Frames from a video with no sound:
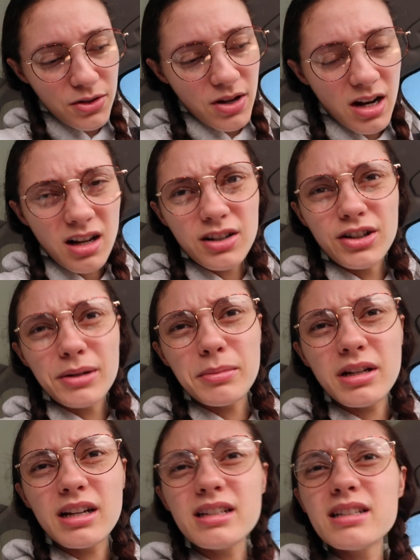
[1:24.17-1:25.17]
also kinda hungry,
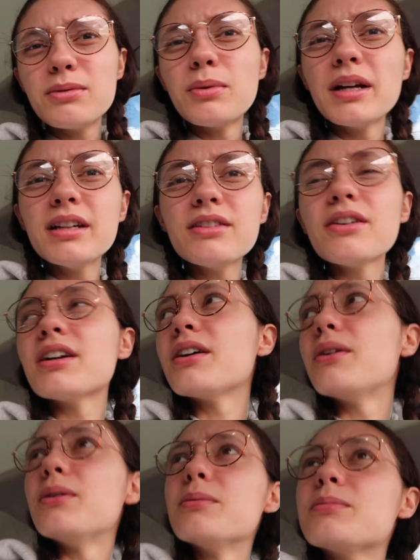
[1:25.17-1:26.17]
but I need to wait until I
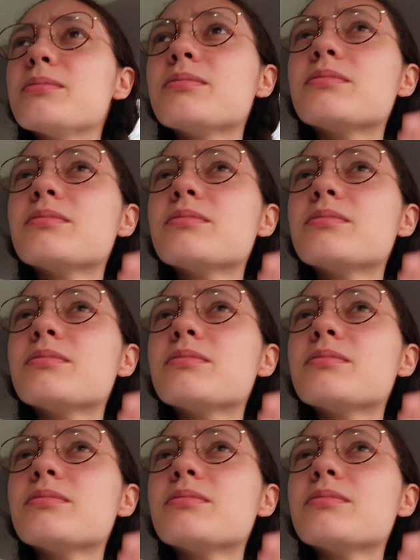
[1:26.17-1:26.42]
get home.